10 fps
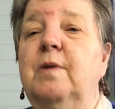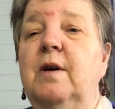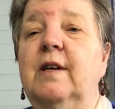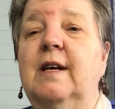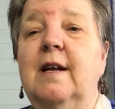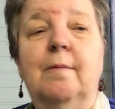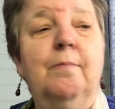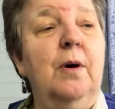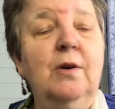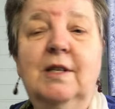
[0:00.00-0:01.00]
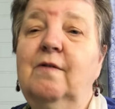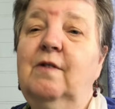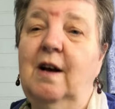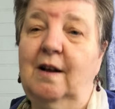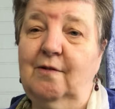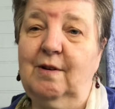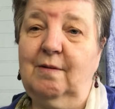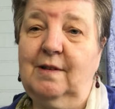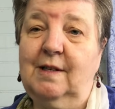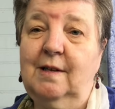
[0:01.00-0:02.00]
be able to get a box of
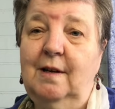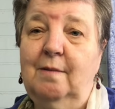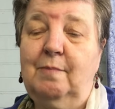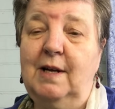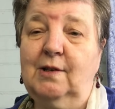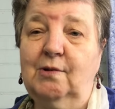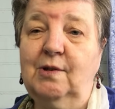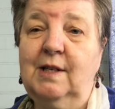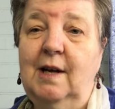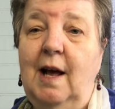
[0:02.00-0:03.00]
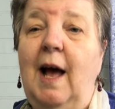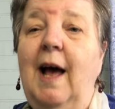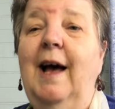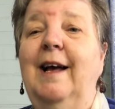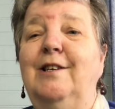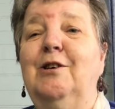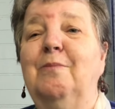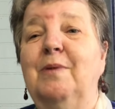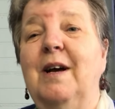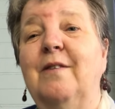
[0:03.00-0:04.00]
colorings pencils and
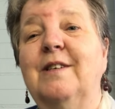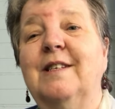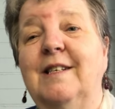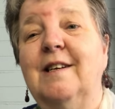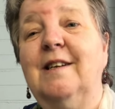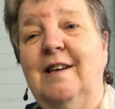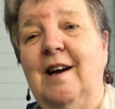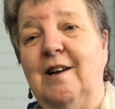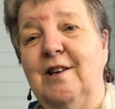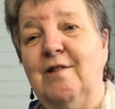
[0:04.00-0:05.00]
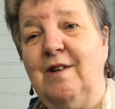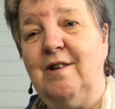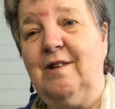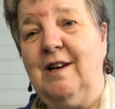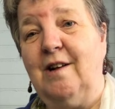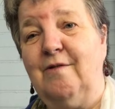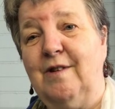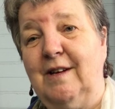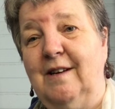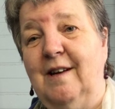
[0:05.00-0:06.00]
you'll be able to sit and colour your own
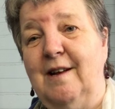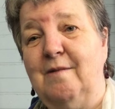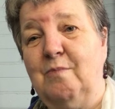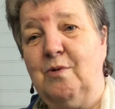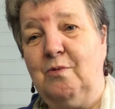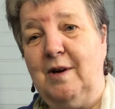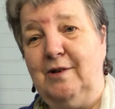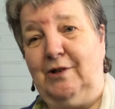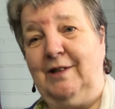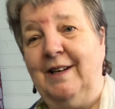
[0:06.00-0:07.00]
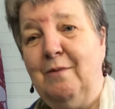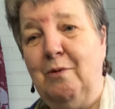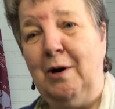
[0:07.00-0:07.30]
colouring in book, won't you?